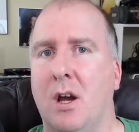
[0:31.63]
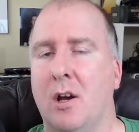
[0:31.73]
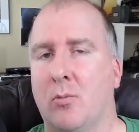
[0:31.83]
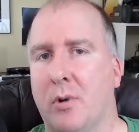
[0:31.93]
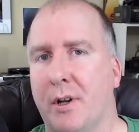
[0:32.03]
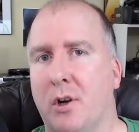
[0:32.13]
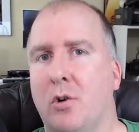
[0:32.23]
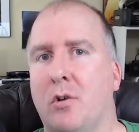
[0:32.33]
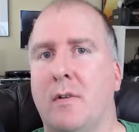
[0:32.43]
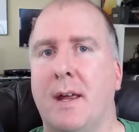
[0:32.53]
We're going to go
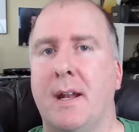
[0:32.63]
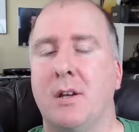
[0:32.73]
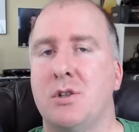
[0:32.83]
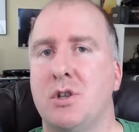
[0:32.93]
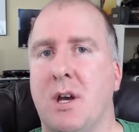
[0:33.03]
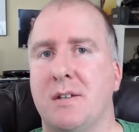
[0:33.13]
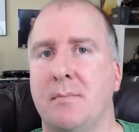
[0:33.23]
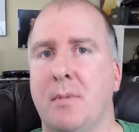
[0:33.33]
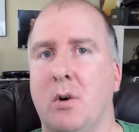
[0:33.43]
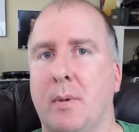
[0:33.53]
over that in just a
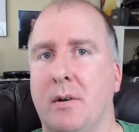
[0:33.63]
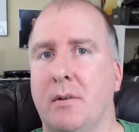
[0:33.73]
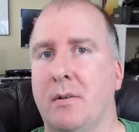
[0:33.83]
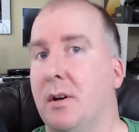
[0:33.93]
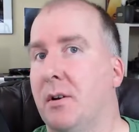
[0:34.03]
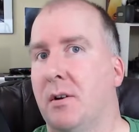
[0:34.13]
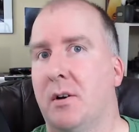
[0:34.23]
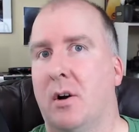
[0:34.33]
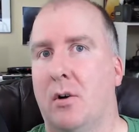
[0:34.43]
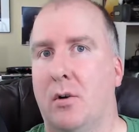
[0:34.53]
moment.
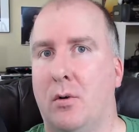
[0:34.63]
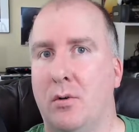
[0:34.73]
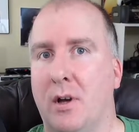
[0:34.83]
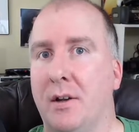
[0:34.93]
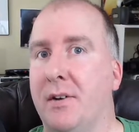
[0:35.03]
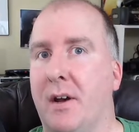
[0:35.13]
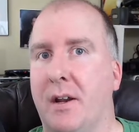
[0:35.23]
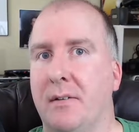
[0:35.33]
Hold on tight.